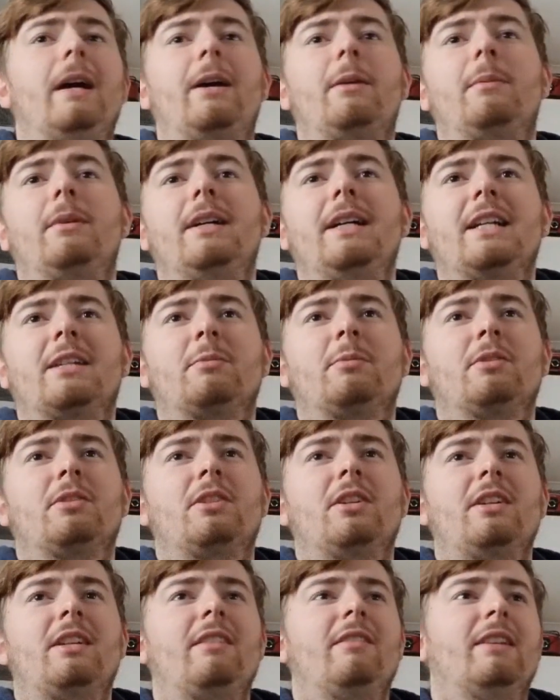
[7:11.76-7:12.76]
Wow, my
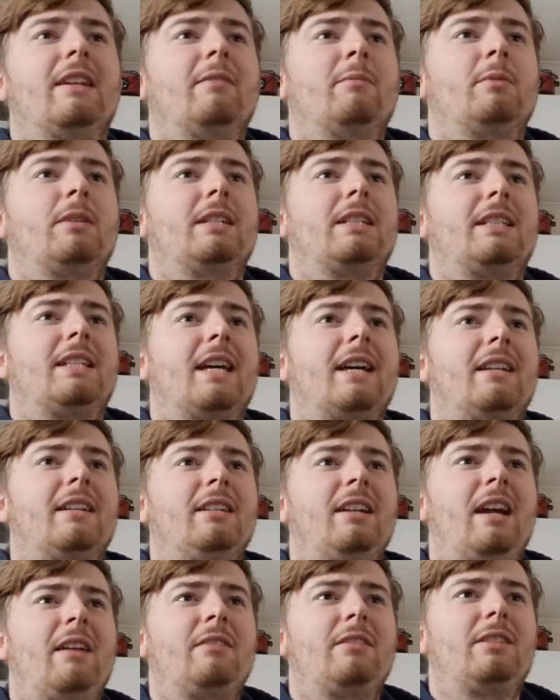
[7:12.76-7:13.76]
Xbox don't even have my
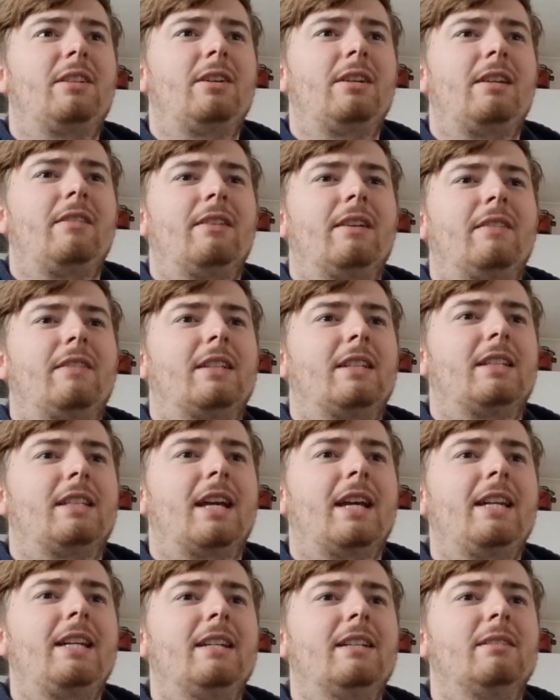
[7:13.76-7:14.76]
that I don't even have the
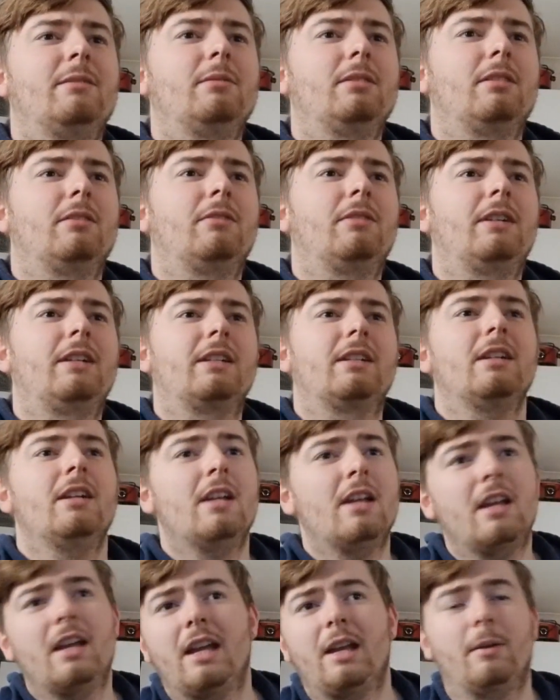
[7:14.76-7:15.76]
date. What the fuck?
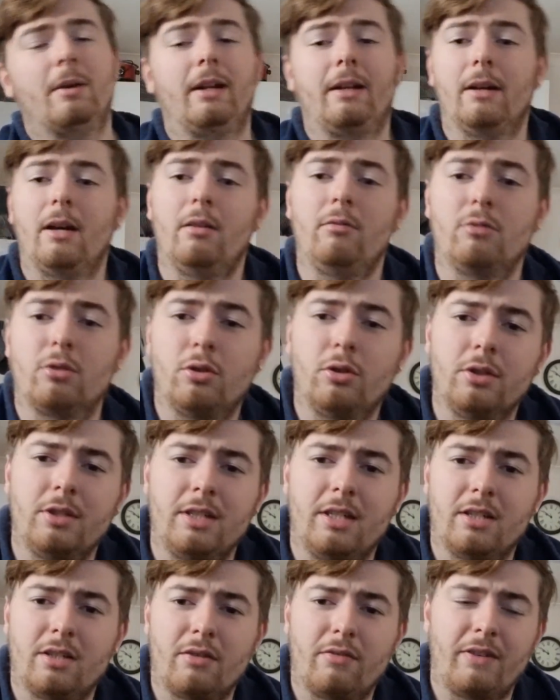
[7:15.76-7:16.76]
Anyway, I'm
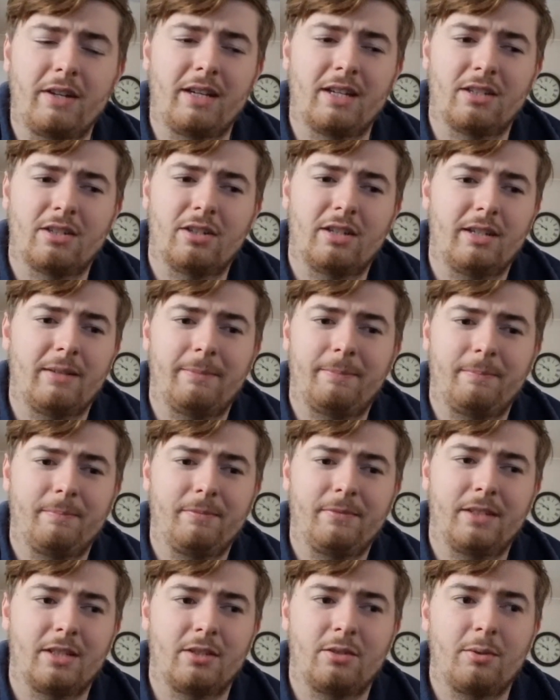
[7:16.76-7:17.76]
recording this. I think it's like
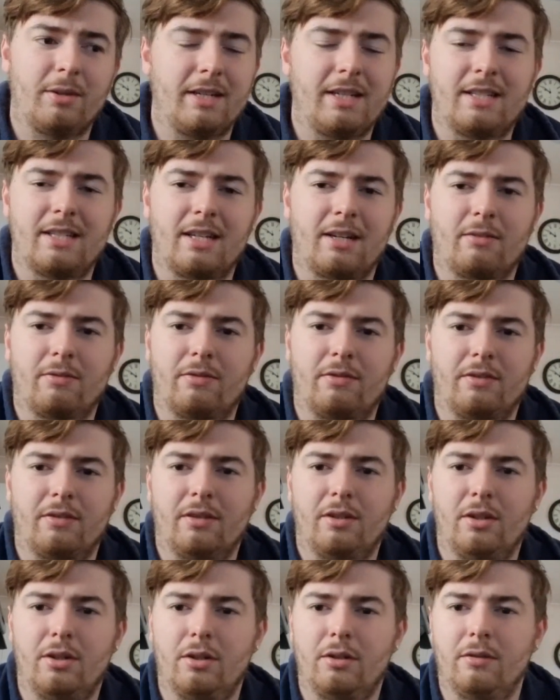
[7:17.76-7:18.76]
the twenty-sixth
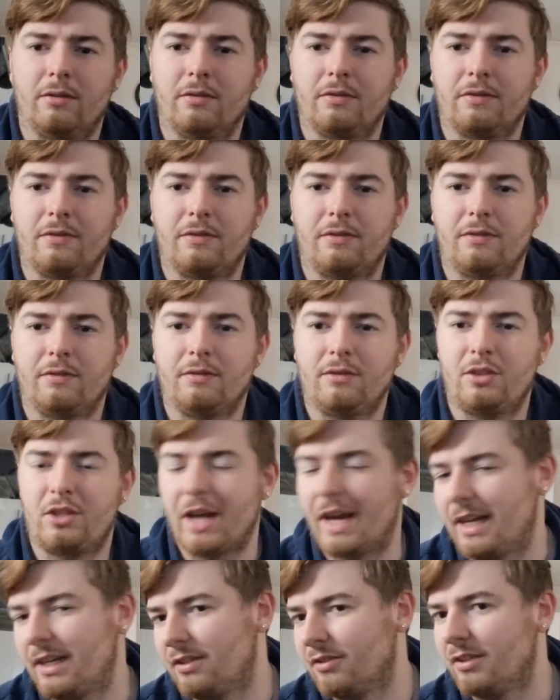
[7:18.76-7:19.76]
of
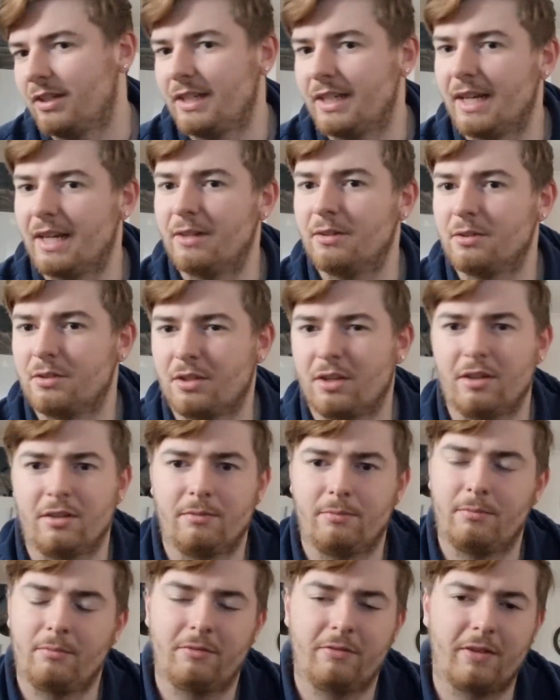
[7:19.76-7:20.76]
January now,
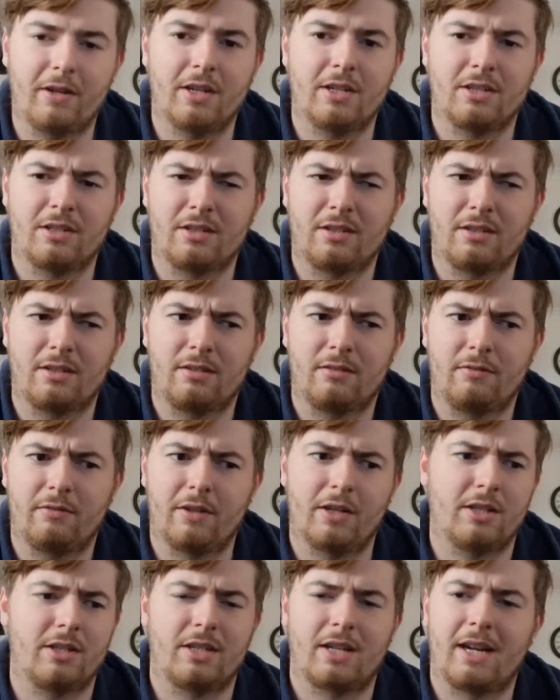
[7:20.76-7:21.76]
so Thursday,
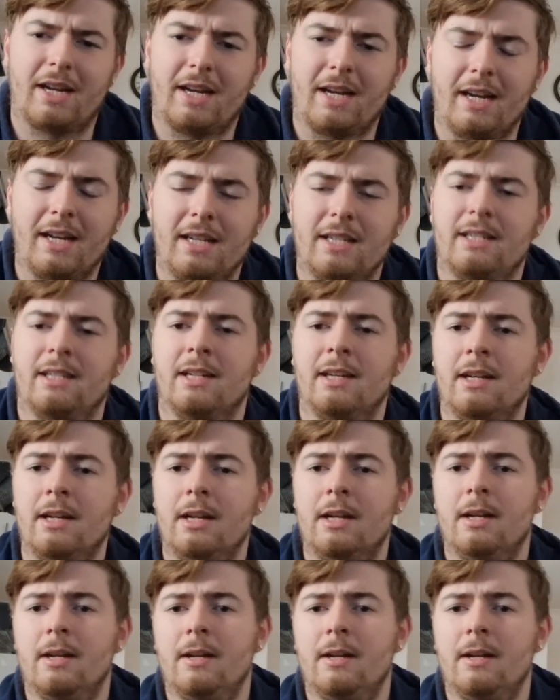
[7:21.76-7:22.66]
Thursday it is.